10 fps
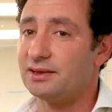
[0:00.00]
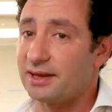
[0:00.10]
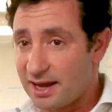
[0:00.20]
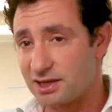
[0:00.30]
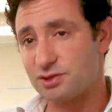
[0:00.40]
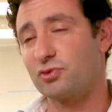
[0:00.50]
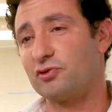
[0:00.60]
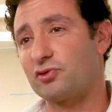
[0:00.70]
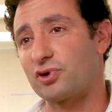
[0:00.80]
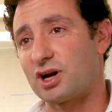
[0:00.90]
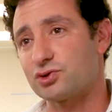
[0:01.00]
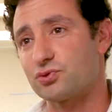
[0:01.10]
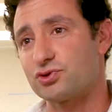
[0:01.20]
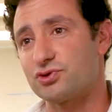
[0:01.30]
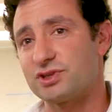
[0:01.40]
The next move for
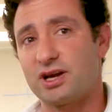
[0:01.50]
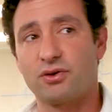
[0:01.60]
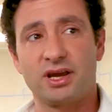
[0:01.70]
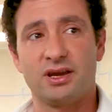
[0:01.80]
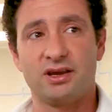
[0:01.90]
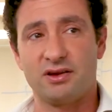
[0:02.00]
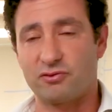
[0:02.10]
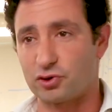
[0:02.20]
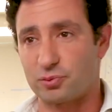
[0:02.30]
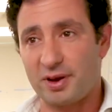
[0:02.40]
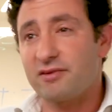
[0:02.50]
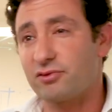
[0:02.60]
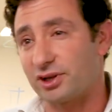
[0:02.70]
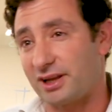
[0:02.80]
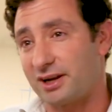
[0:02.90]
us was to say, okay, if we're paying
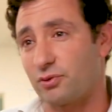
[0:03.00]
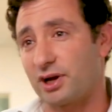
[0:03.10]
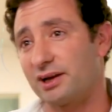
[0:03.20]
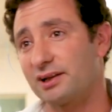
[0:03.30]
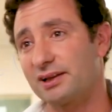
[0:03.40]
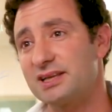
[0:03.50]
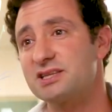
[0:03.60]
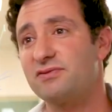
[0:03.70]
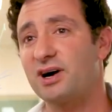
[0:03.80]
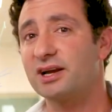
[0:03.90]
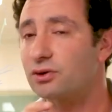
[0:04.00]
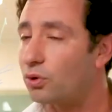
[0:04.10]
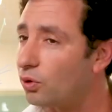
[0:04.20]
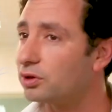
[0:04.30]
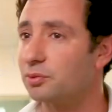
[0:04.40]
for it anyway, let's find
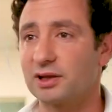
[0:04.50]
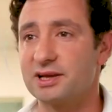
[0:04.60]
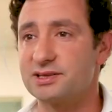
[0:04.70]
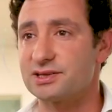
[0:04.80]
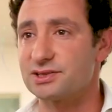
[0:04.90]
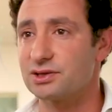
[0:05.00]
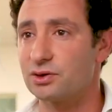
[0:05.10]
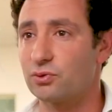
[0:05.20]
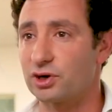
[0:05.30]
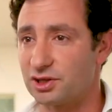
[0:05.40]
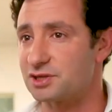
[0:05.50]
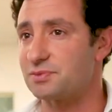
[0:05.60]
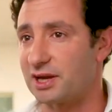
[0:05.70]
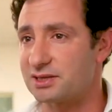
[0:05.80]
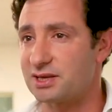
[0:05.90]
all the places where
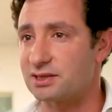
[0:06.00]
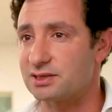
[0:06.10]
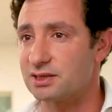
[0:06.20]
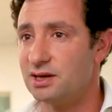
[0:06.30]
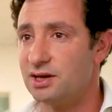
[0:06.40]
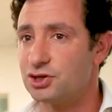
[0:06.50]
this makes sense.